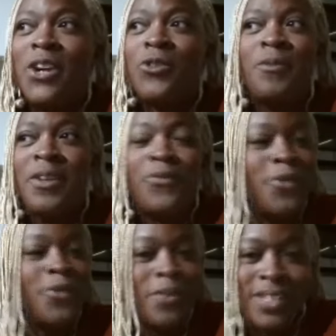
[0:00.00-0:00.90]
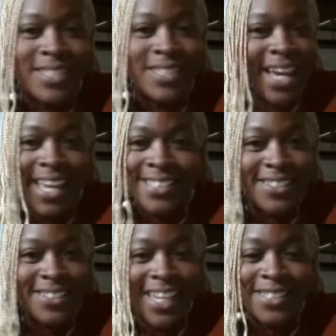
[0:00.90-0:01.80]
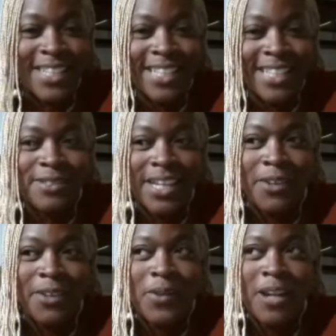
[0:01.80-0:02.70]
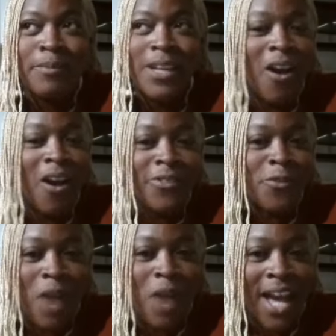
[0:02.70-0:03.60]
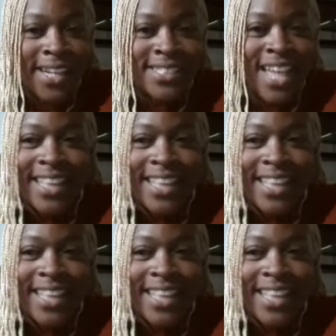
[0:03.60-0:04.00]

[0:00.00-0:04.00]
Caribbean food is like it's it's it's incredibly on the rise.